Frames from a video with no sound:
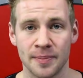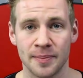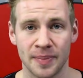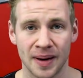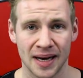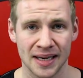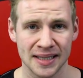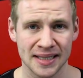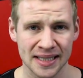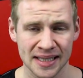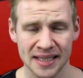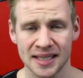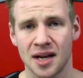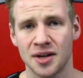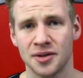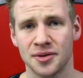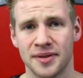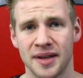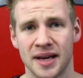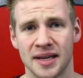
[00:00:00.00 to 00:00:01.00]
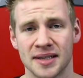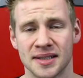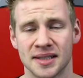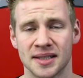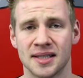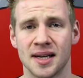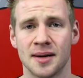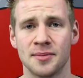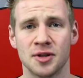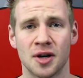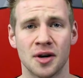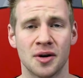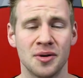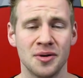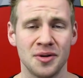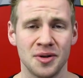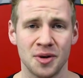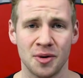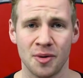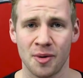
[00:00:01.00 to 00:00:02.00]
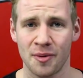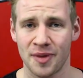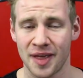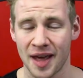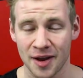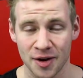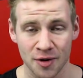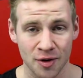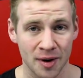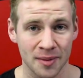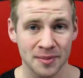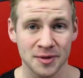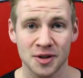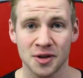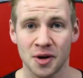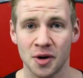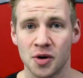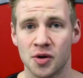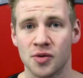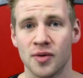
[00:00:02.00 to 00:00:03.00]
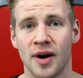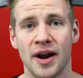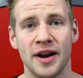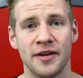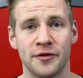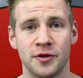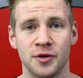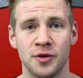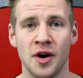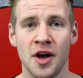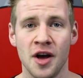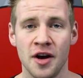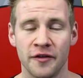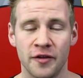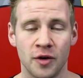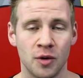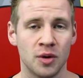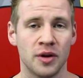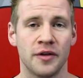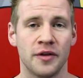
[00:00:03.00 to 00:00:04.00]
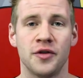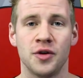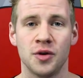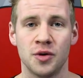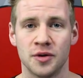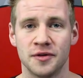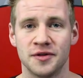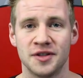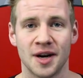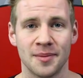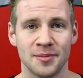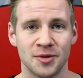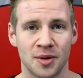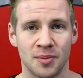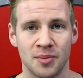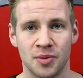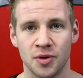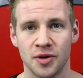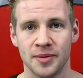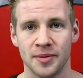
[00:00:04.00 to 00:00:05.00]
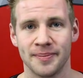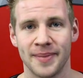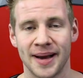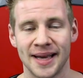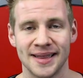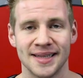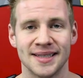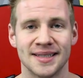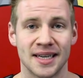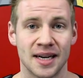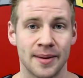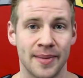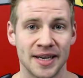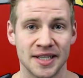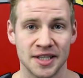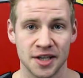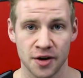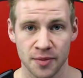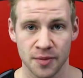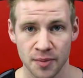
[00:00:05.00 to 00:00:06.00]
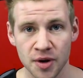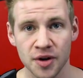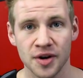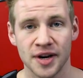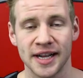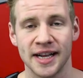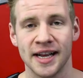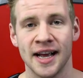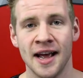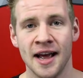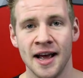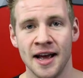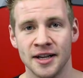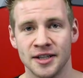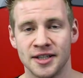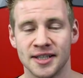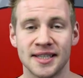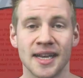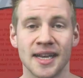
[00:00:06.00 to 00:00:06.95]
and pass 600,000 subs. I couldn't do it without you and I'm so grateful for all of you who have jumped on board and made this an amazing community. To